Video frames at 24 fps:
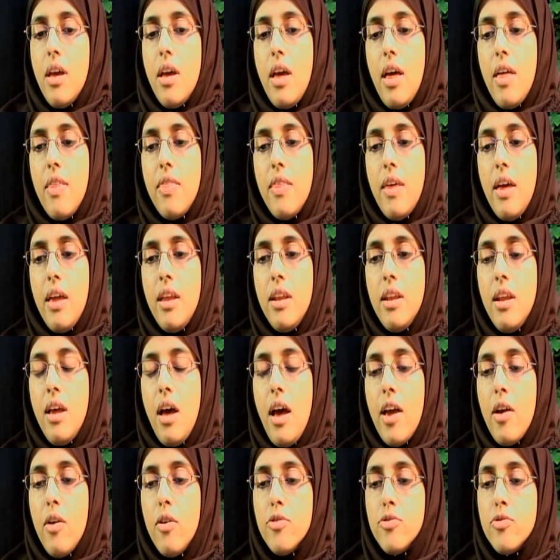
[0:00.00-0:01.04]
And then
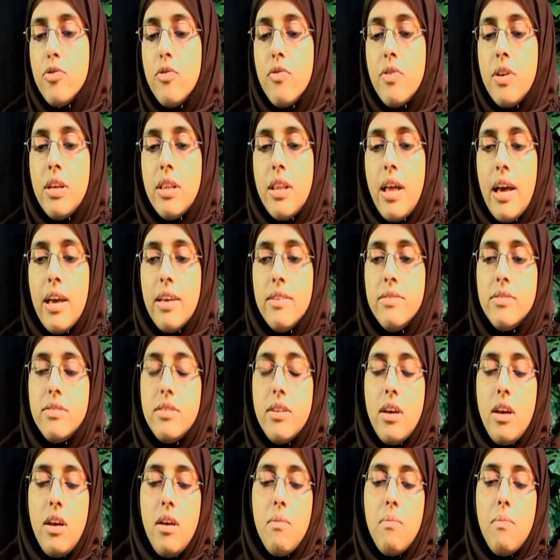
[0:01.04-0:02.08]
I also realized,
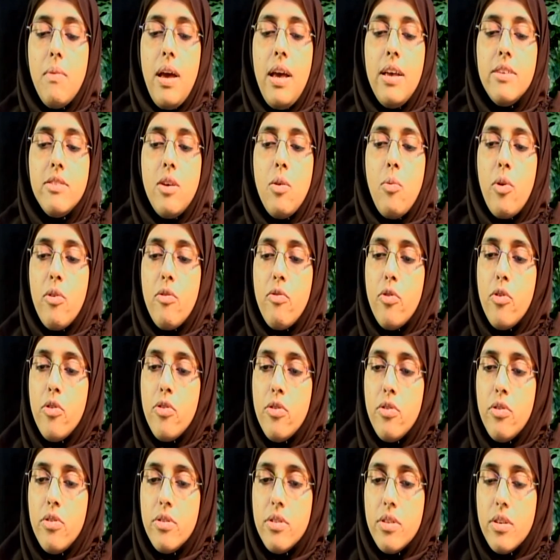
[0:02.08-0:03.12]
as I went
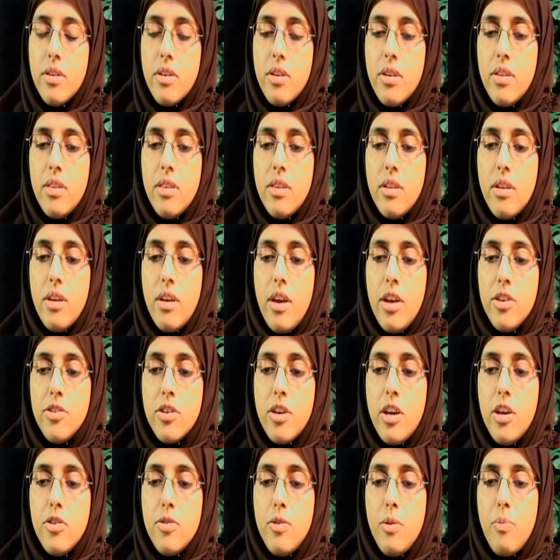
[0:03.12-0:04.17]
further in the
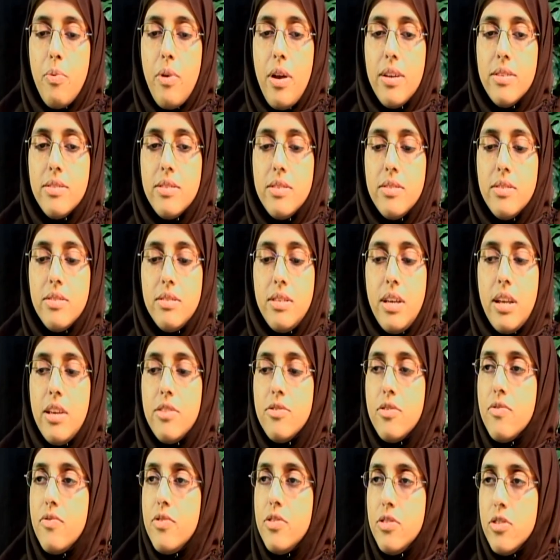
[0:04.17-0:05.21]
educational process, is that
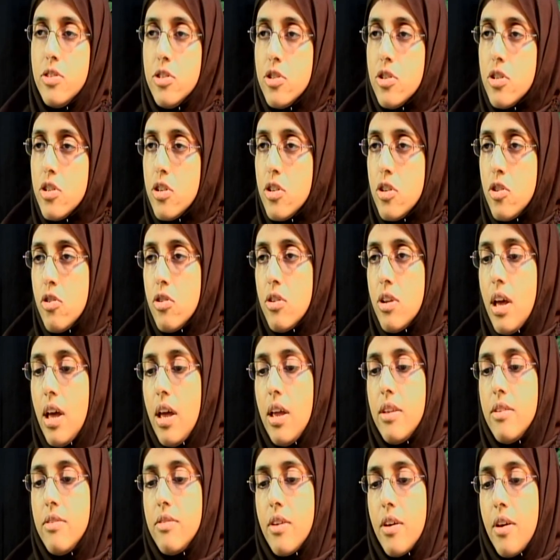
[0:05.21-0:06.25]
as a physician, you're
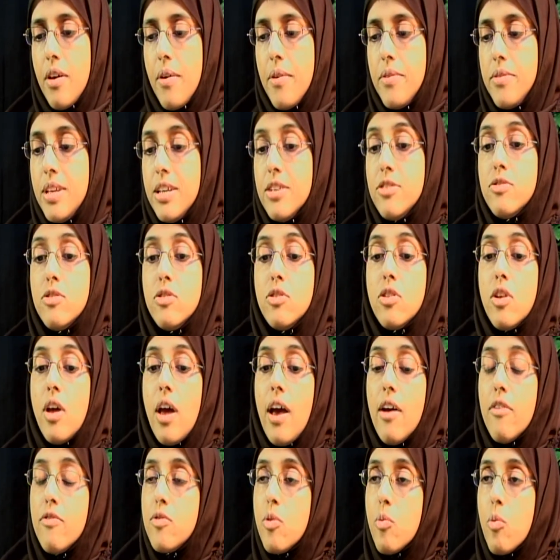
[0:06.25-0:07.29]
not destined to
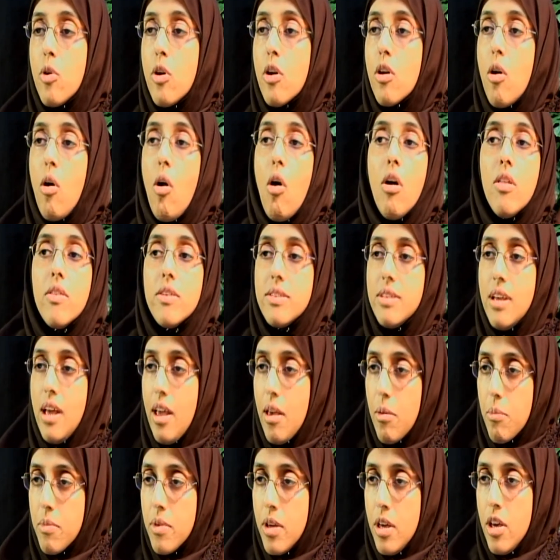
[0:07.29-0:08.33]
have to work all the
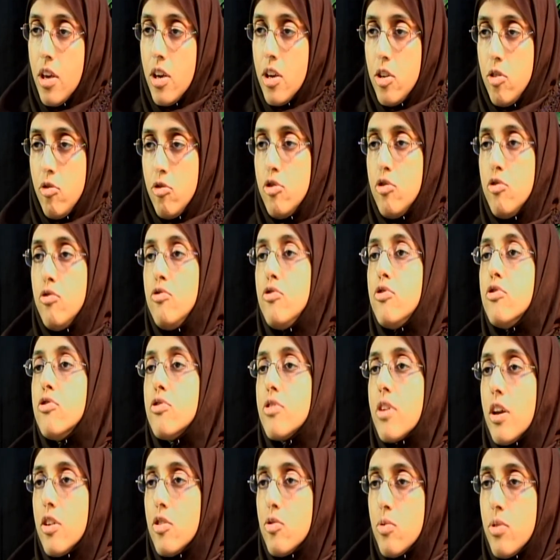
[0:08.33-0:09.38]
time. You choose your
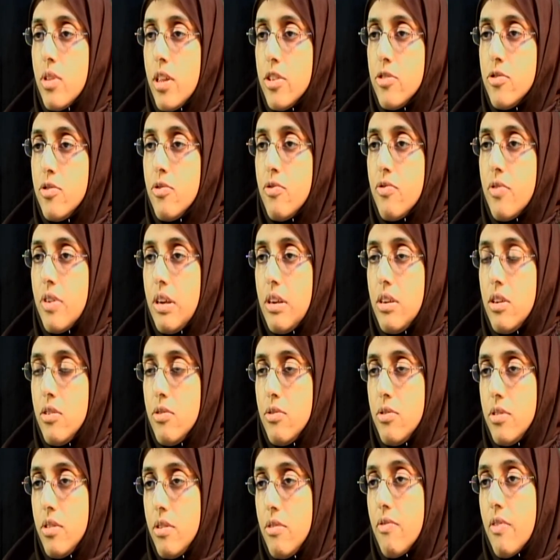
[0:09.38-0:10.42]
schedule as you
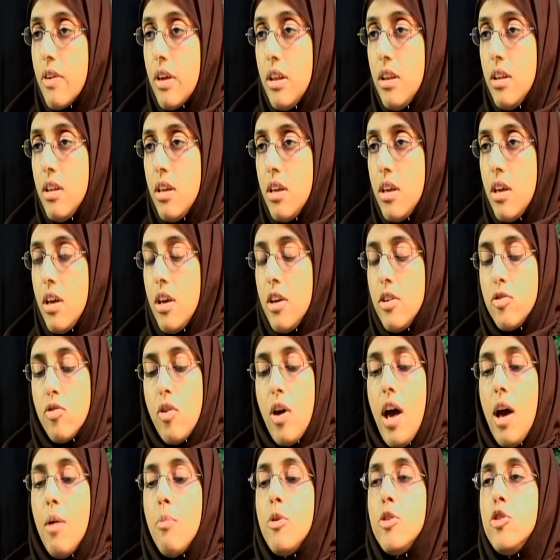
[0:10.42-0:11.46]
see fit. So
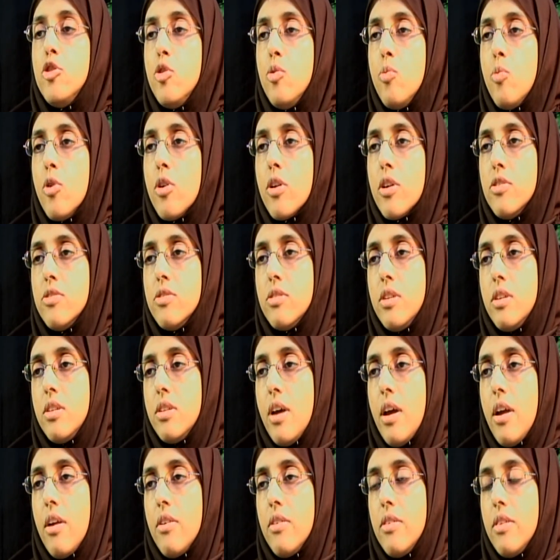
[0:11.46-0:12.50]
how much you work is an
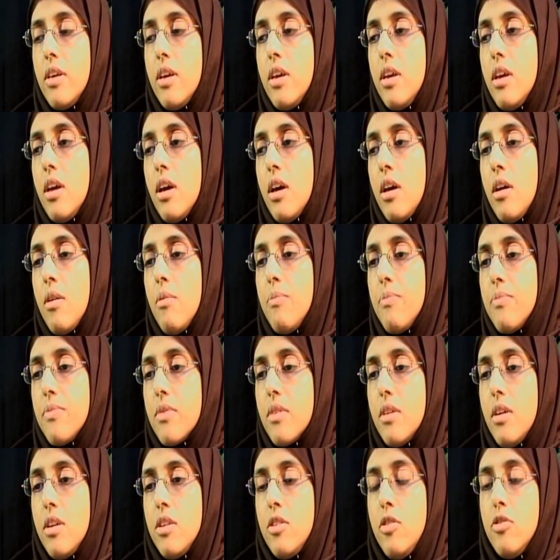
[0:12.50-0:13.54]
entirely
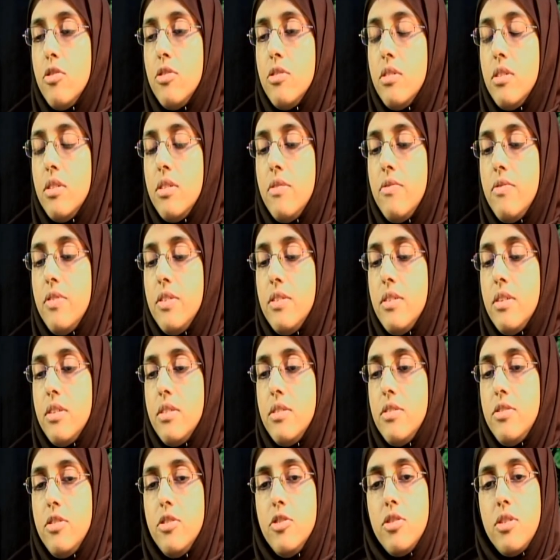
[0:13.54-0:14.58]
your
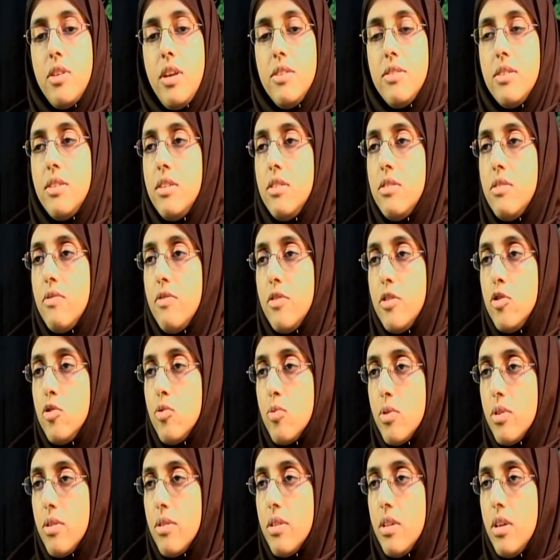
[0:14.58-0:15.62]
decision as an
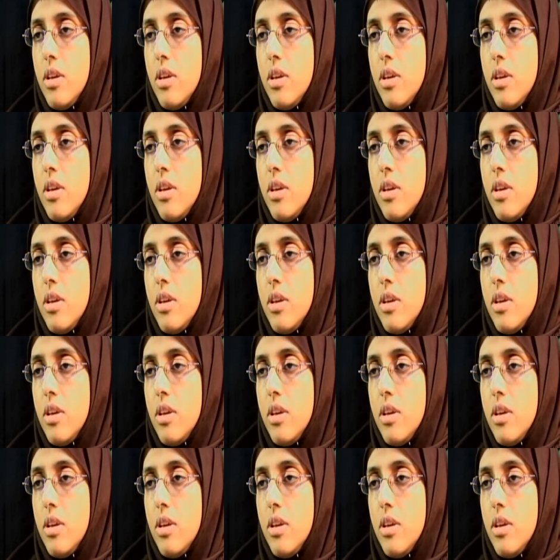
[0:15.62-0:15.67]
individual.